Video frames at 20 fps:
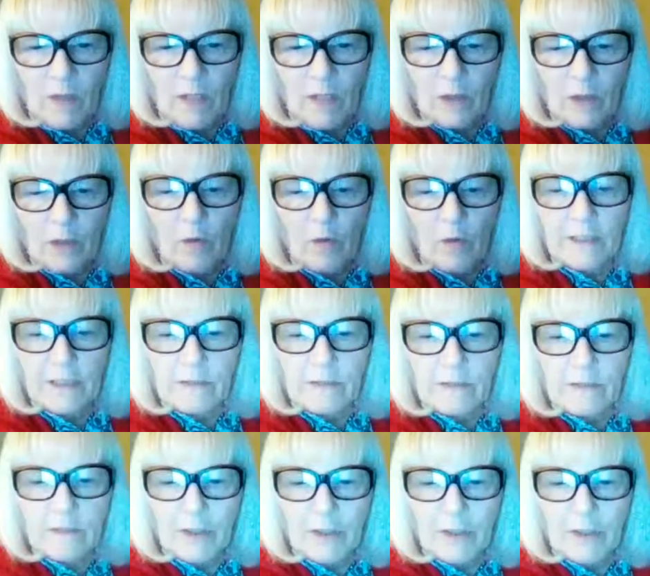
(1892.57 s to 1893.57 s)
to Bert, I
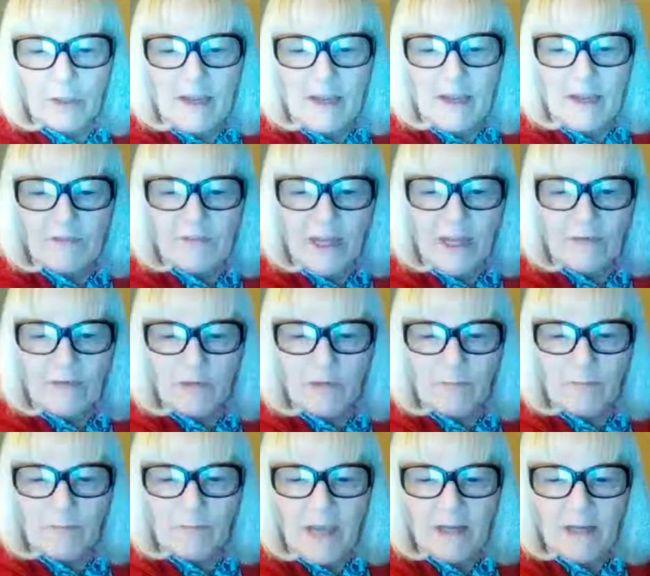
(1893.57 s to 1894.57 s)
have to have you back
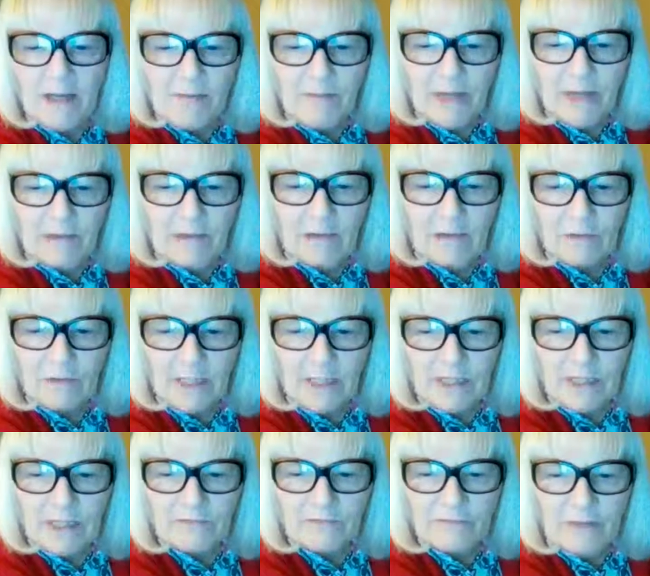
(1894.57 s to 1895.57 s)
about next
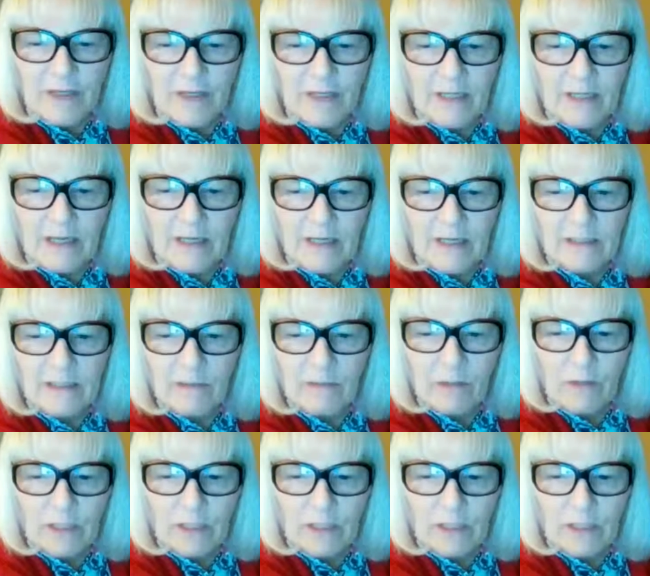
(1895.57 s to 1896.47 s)
Friday anyway, Len.